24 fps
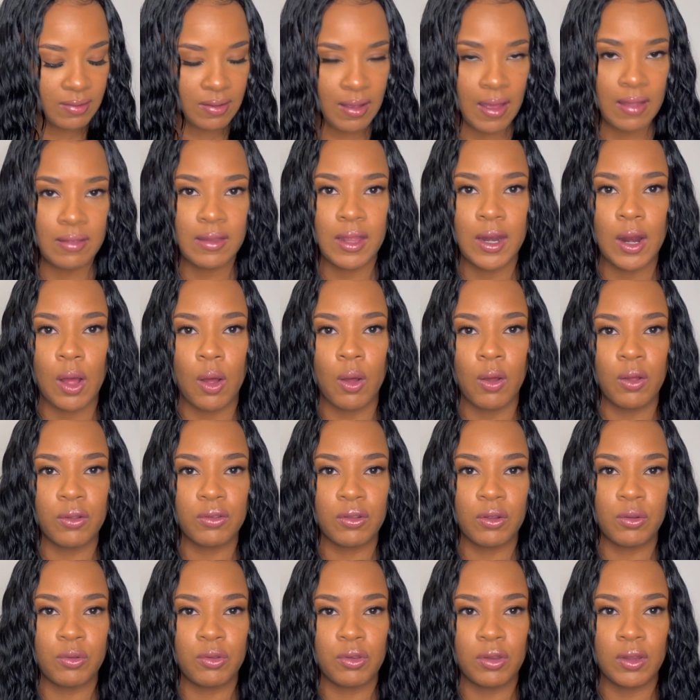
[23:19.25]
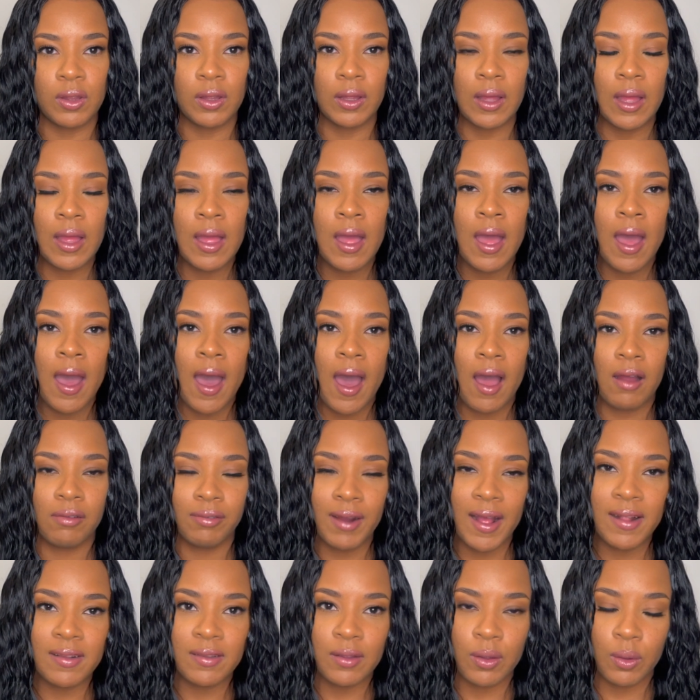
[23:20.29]
And then I also took a
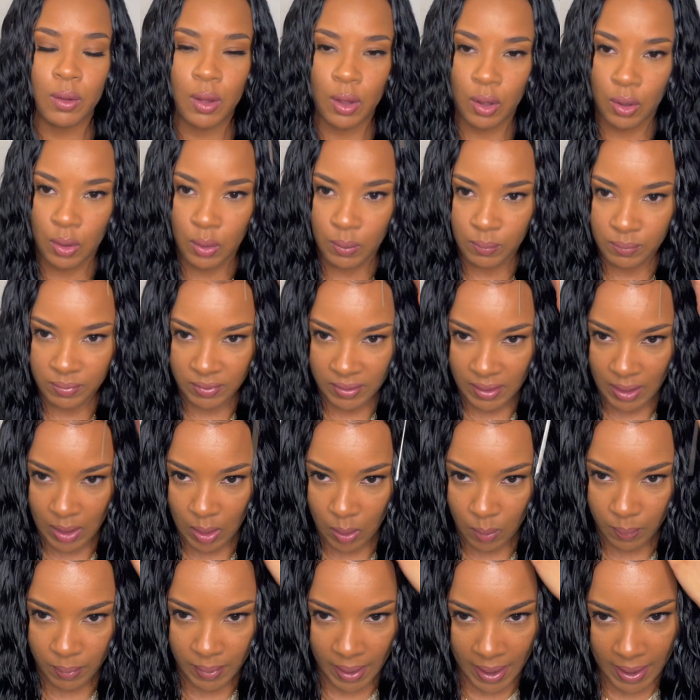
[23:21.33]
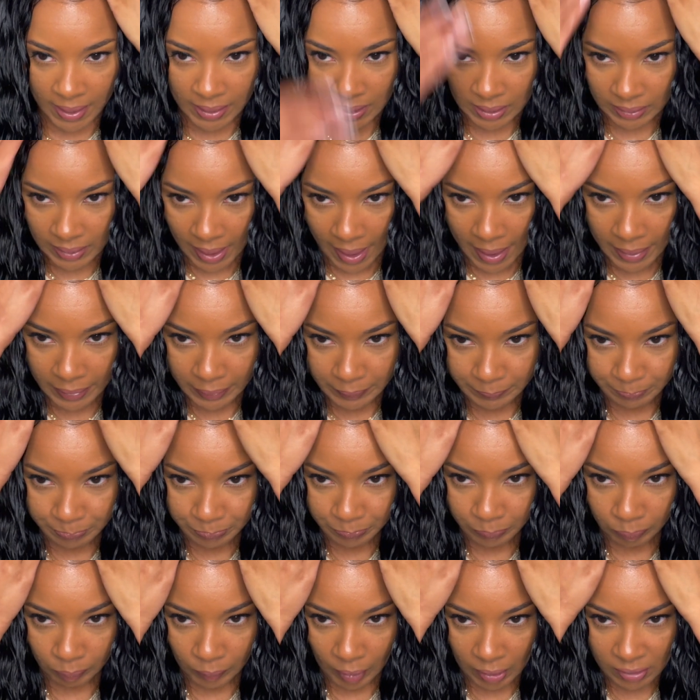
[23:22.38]
rat tail comb to help kind of like
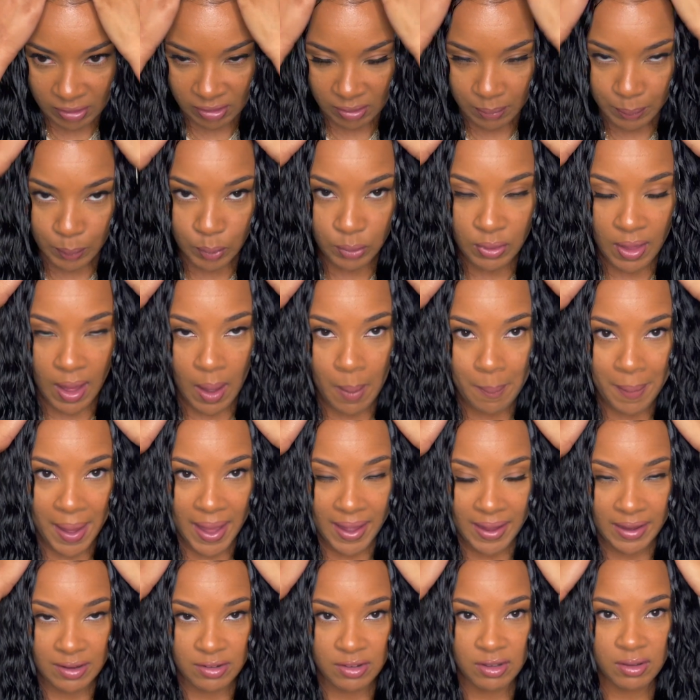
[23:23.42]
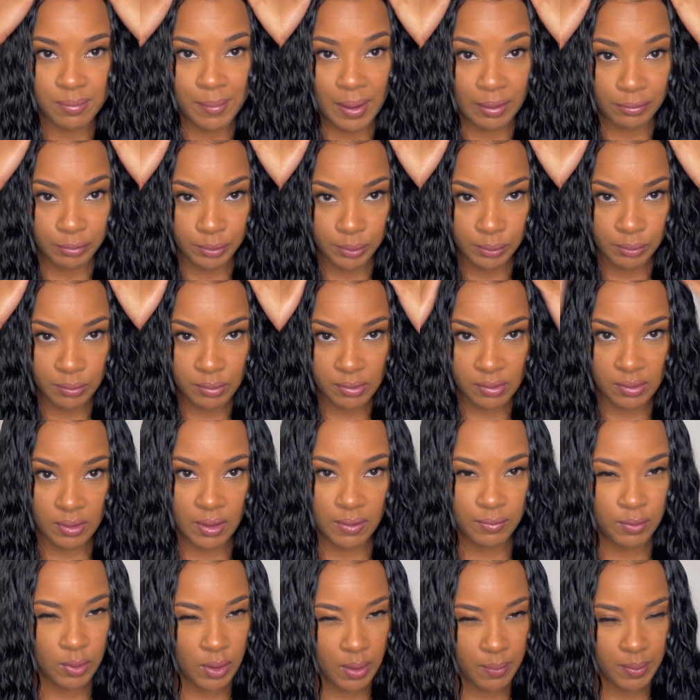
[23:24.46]
smooth out my edges, my roots,
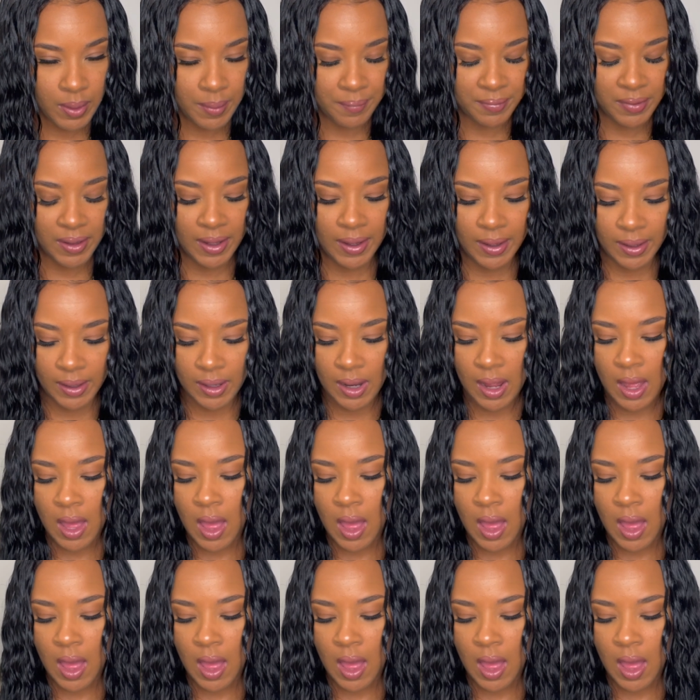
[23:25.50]
if you get what I'm saying.